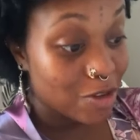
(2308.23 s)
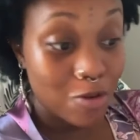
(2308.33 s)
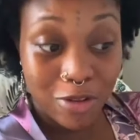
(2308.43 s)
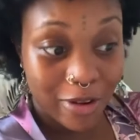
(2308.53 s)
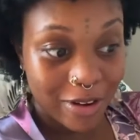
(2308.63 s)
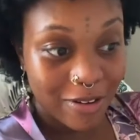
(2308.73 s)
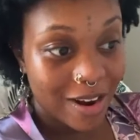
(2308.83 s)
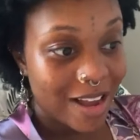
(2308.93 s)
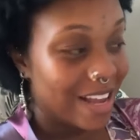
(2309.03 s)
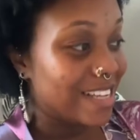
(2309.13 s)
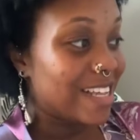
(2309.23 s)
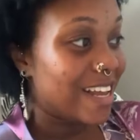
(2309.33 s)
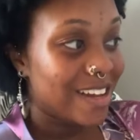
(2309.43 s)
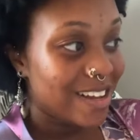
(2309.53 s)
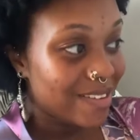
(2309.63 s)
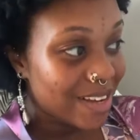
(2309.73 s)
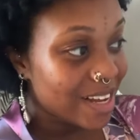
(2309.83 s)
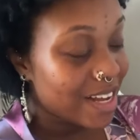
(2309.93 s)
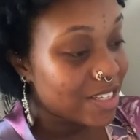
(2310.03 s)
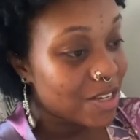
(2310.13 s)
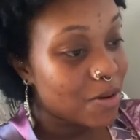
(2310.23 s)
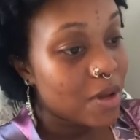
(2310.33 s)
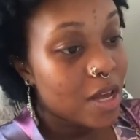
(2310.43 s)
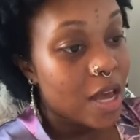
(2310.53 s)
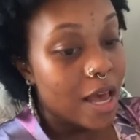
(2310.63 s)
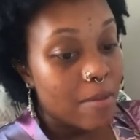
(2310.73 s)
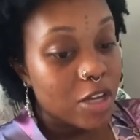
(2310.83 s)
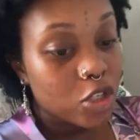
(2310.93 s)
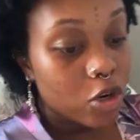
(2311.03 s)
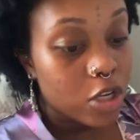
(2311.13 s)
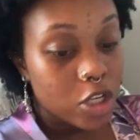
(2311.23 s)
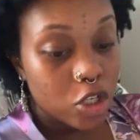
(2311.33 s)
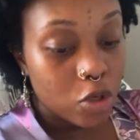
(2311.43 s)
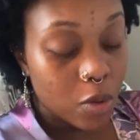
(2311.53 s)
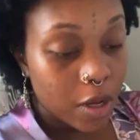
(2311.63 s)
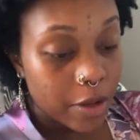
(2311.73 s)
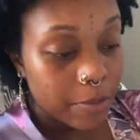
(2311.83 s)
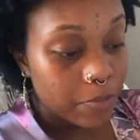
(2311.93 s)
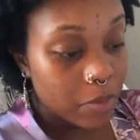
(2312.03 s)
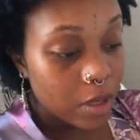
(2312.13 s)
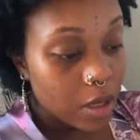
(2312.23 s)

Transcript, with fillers: so you start crying and it's like oh my god so and make sure that you um,